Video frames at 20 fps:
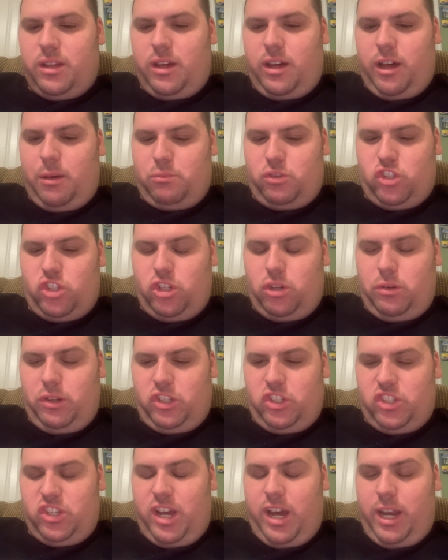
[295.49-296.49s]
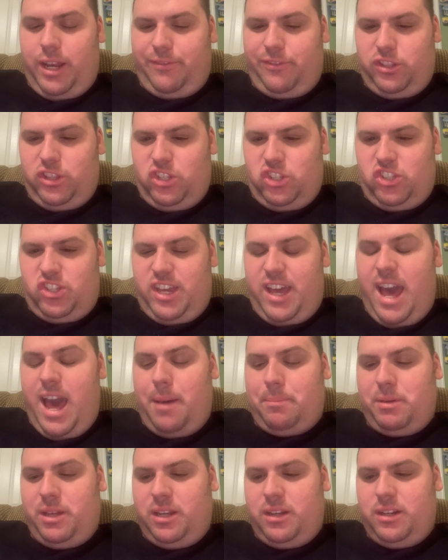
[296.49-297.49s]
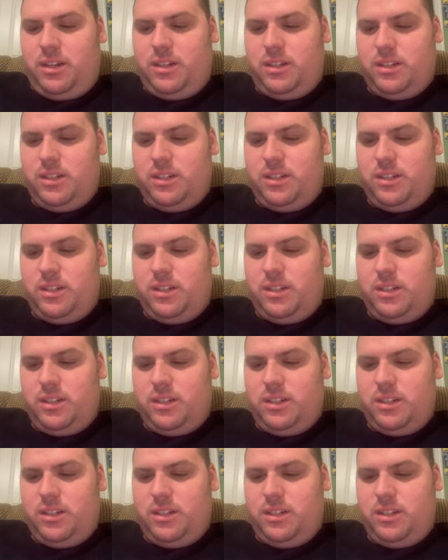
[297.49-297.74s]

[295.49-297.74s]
I'm so excited for this to happen.